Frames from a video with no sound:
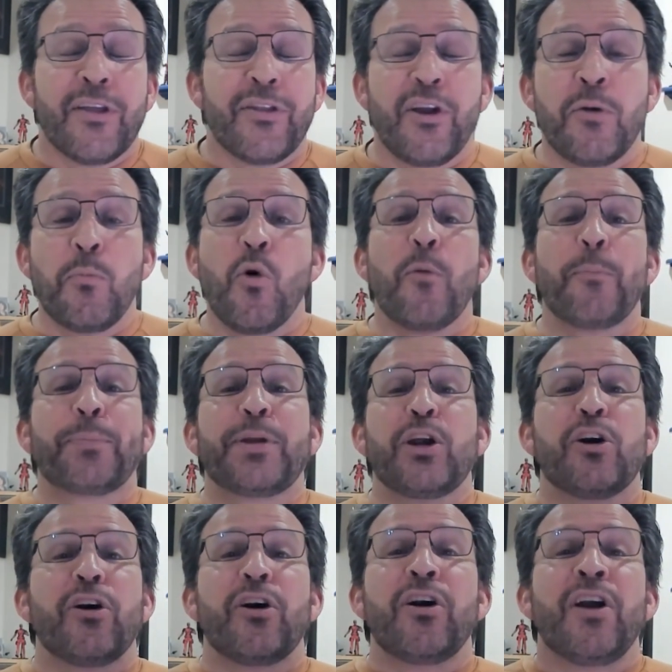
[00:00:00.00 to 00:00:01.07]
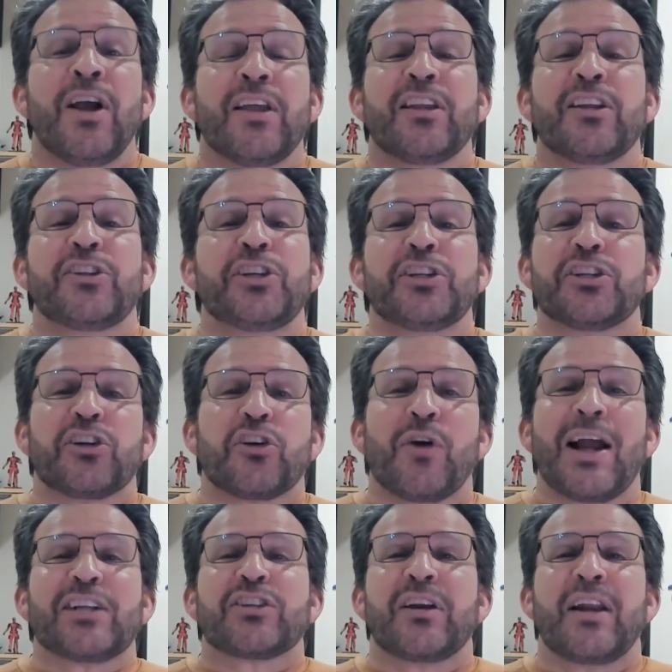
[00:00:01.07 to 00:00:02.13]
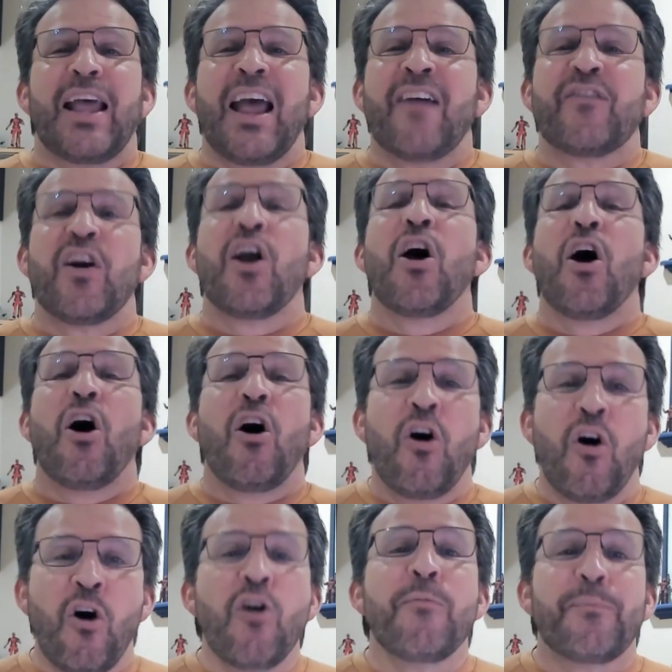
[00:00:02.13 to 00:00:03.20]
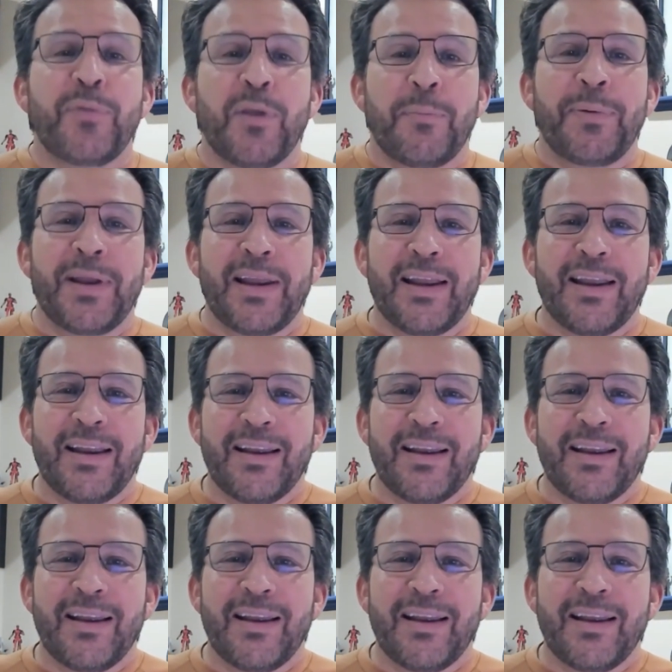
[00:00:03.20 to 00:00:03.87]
They're more pure than Jesus Christ could ever hope to be.